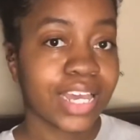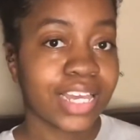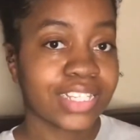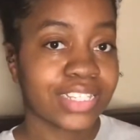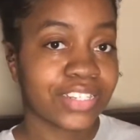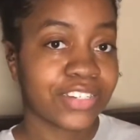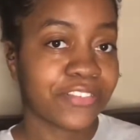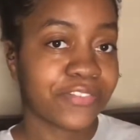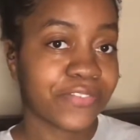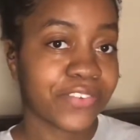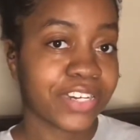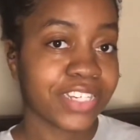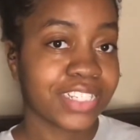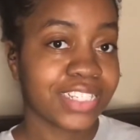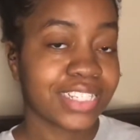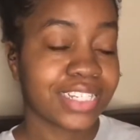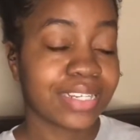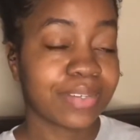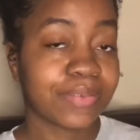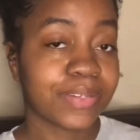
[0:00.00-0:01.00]
so the first
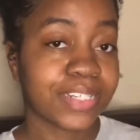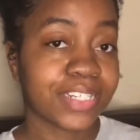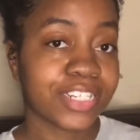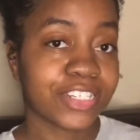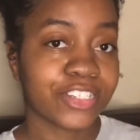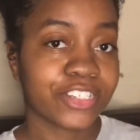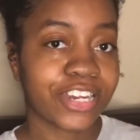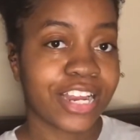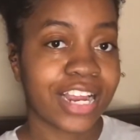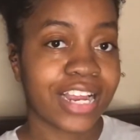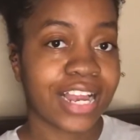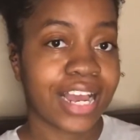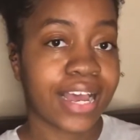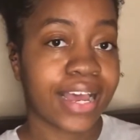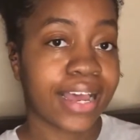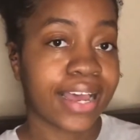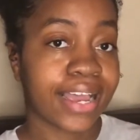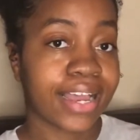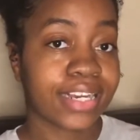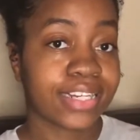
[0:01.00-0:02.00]
deep conditioner I
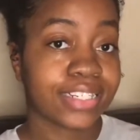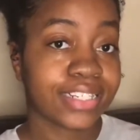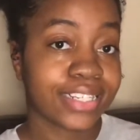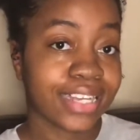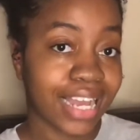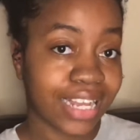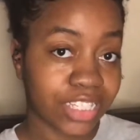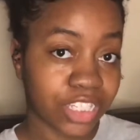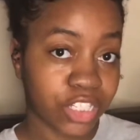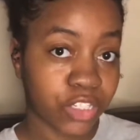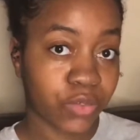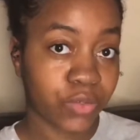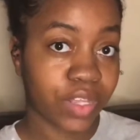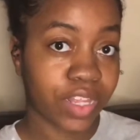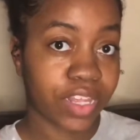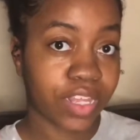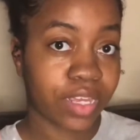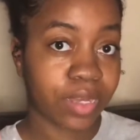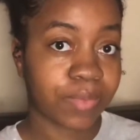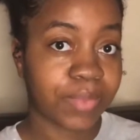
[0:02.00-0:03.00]
actually got 2 of
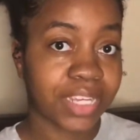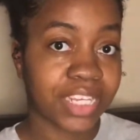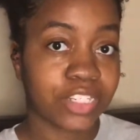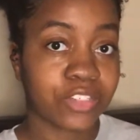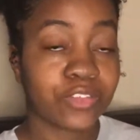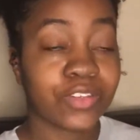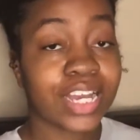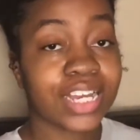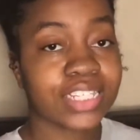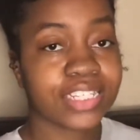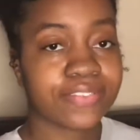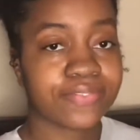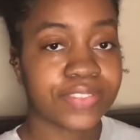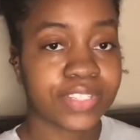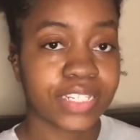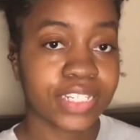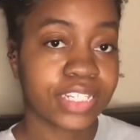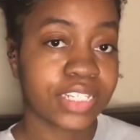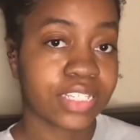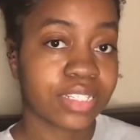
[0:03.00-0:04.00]
them, and you guys have
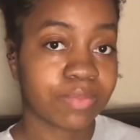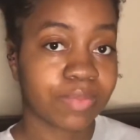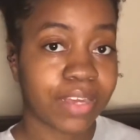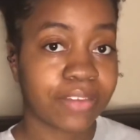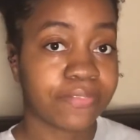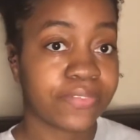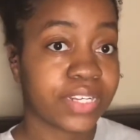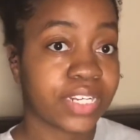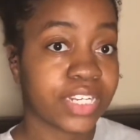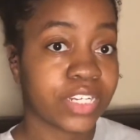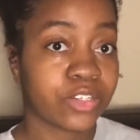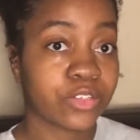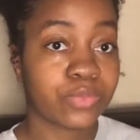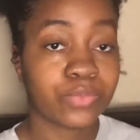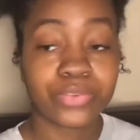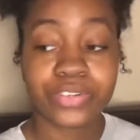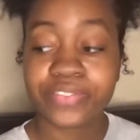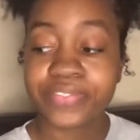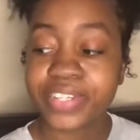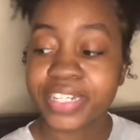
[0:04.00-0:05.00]
seen this in my video
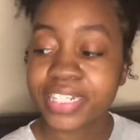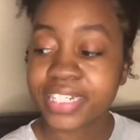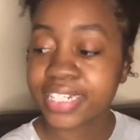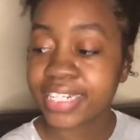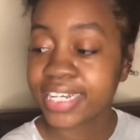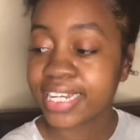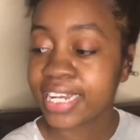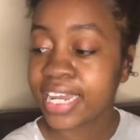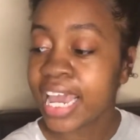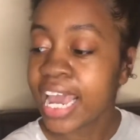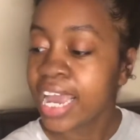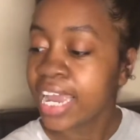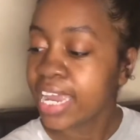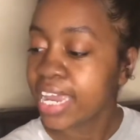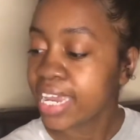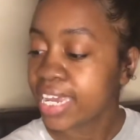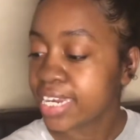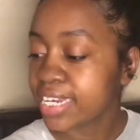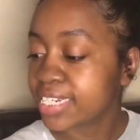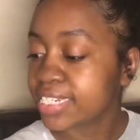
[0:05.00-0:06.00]
previously.
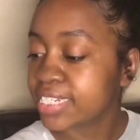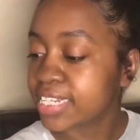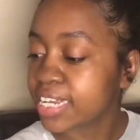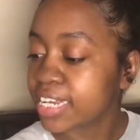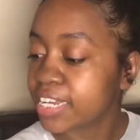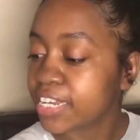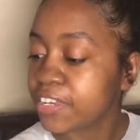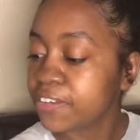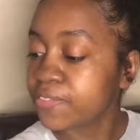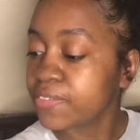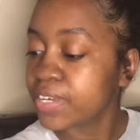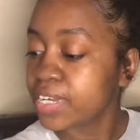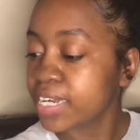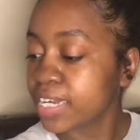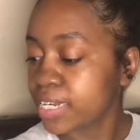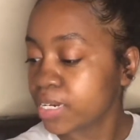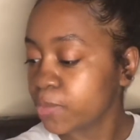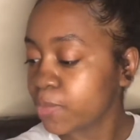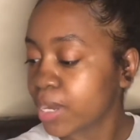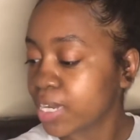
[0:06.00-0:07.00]
It is the Eva
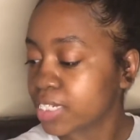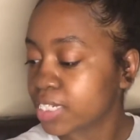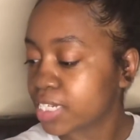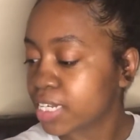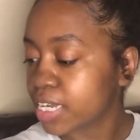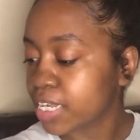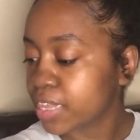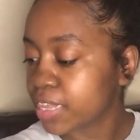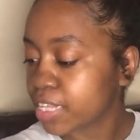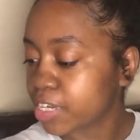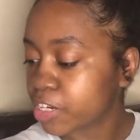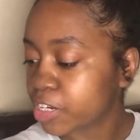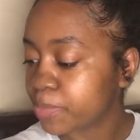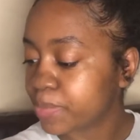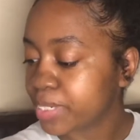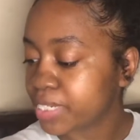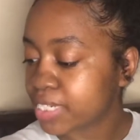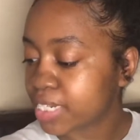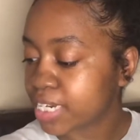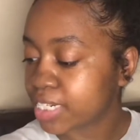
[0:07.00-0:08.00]
NYC
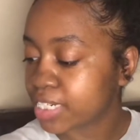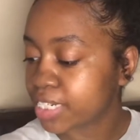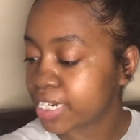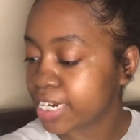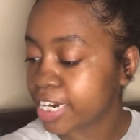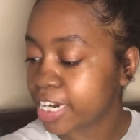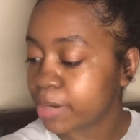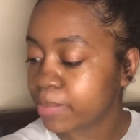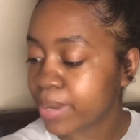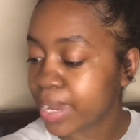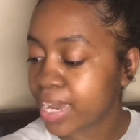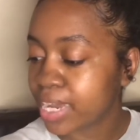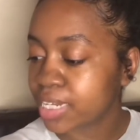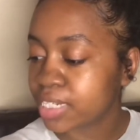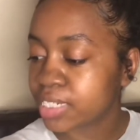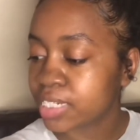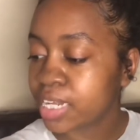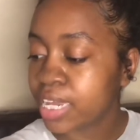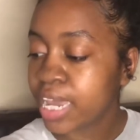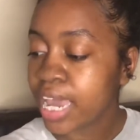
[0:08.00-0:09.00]
Therapy Session Hair
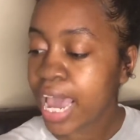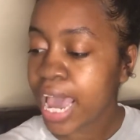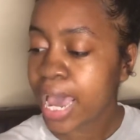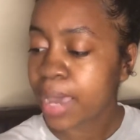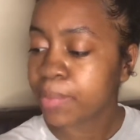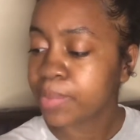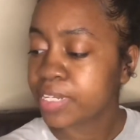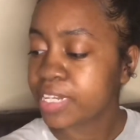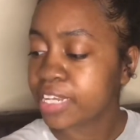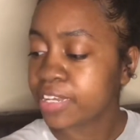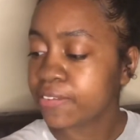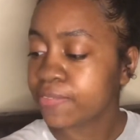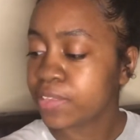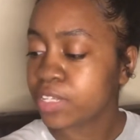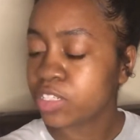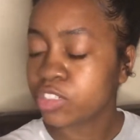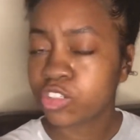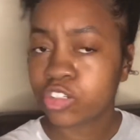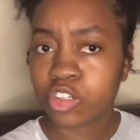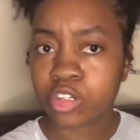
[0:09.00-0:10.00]
Mask. I believe
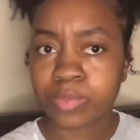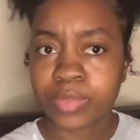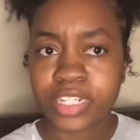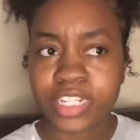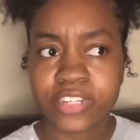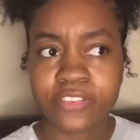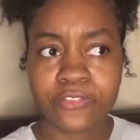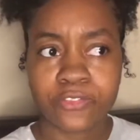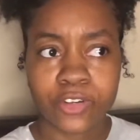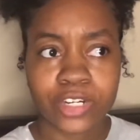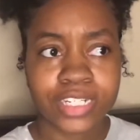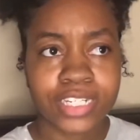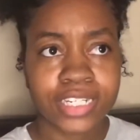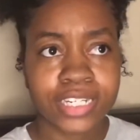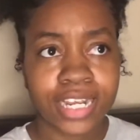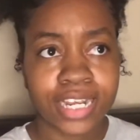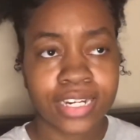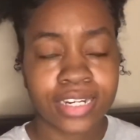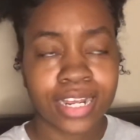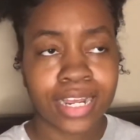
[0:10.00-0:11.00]
these are normally
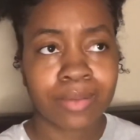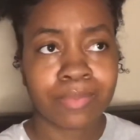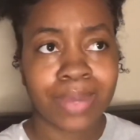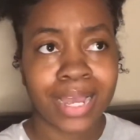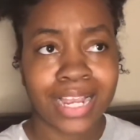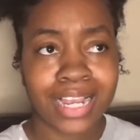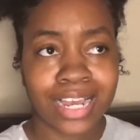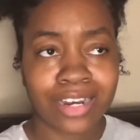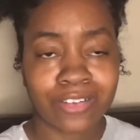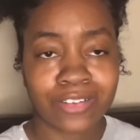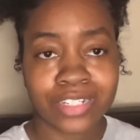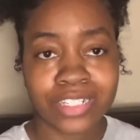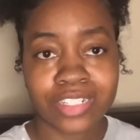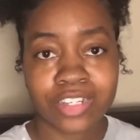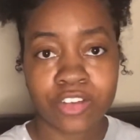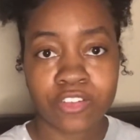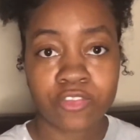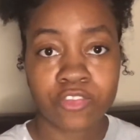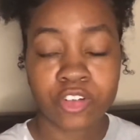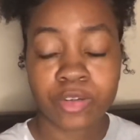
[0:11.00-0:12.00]
$14.99, but I got it on
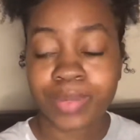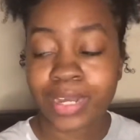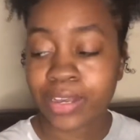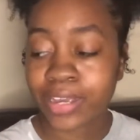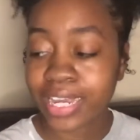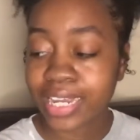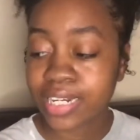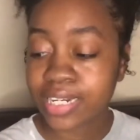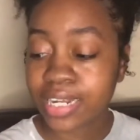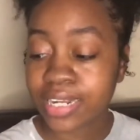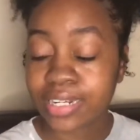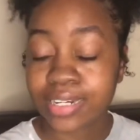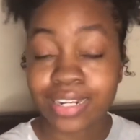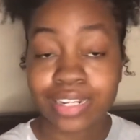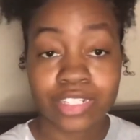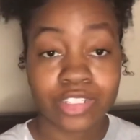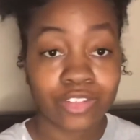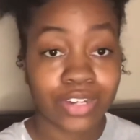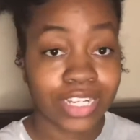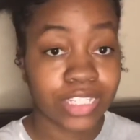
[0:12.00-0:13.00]
sale for about $8.99,
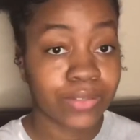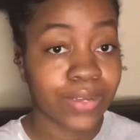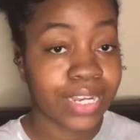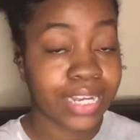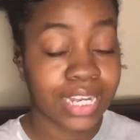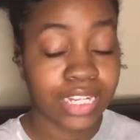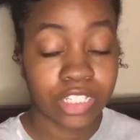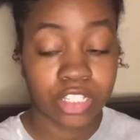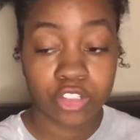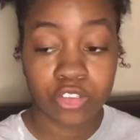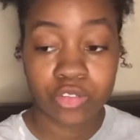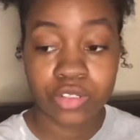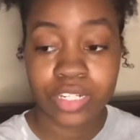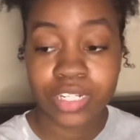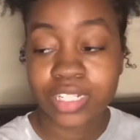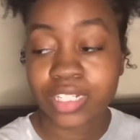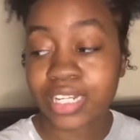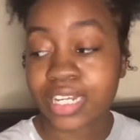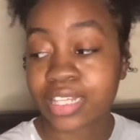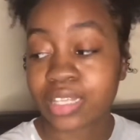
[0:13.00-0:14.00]
so that's why I got 2,
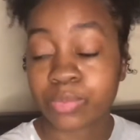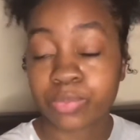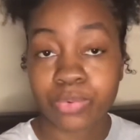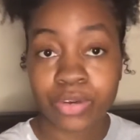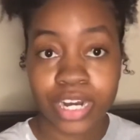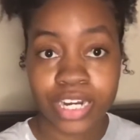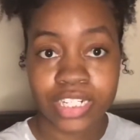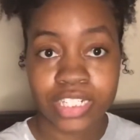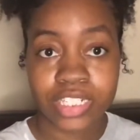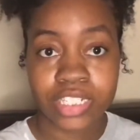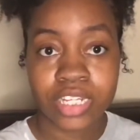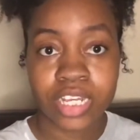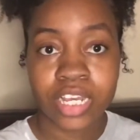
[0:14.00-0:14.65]
because like the price